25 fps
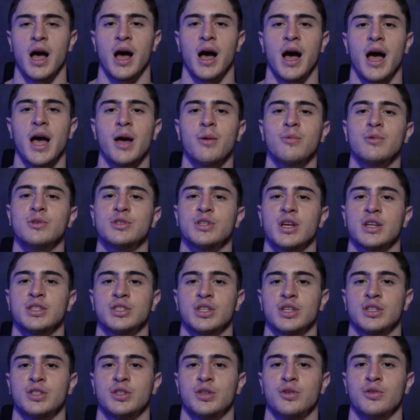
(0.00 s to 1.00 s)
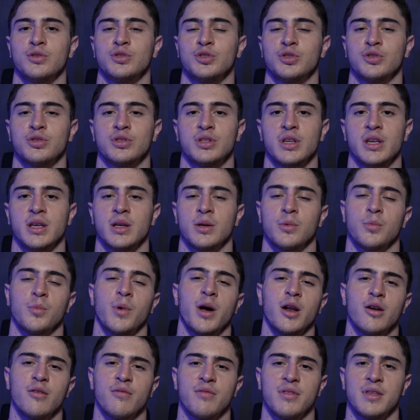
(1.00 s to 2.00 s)
I will suggest you choosing
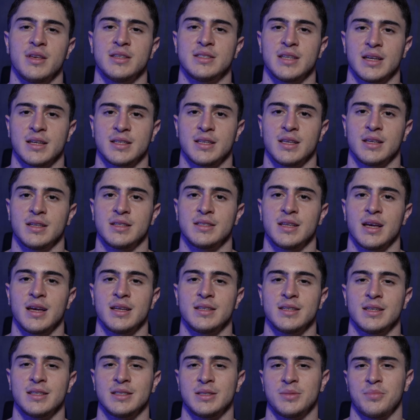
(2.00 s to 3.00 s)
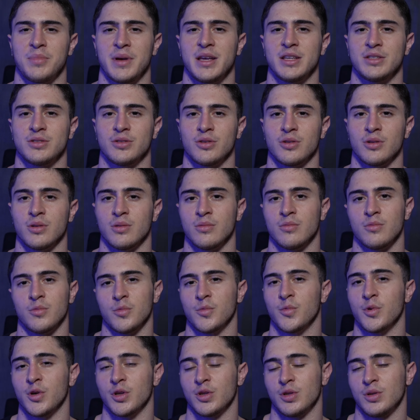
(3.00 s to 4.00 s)
one of these exercises based on
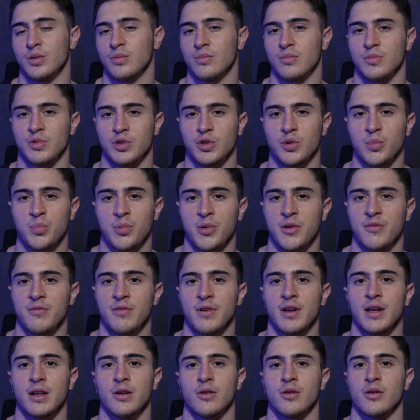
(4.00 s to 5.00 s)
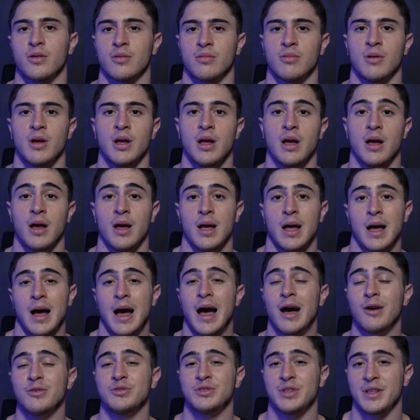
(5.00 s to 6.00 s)
what you prefer or
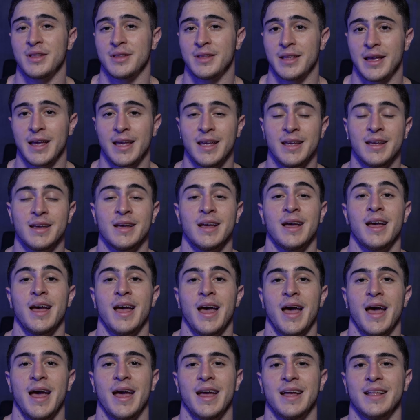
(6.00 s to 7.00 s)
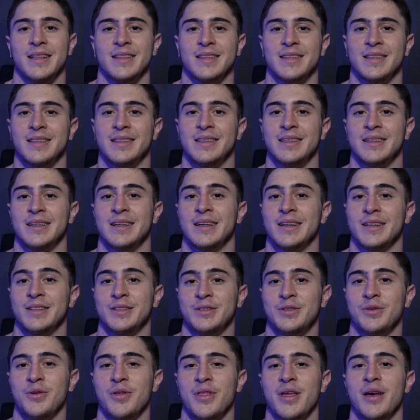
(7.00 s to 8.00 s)
how's the day, and
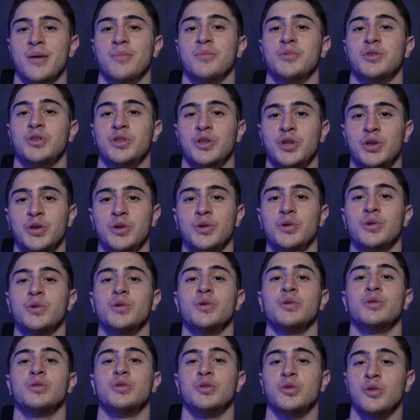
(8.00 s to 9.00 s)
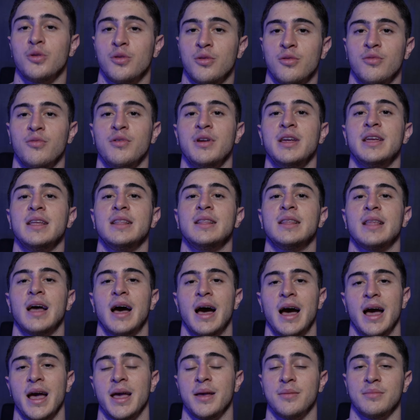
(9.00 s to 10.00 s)
do them 2 to 3
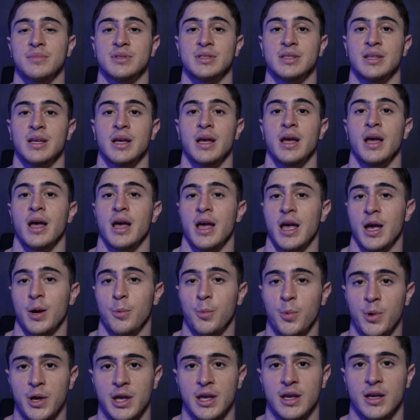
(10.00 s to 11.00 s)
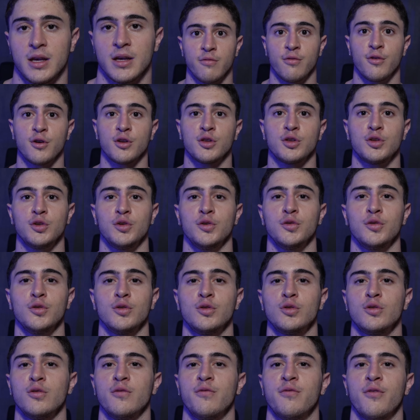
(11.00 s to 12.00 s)
times a week for 2
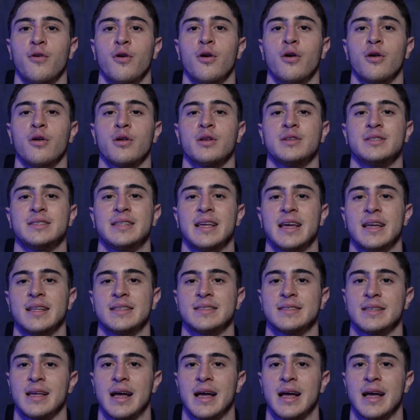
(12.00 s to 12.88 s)
to 4 sets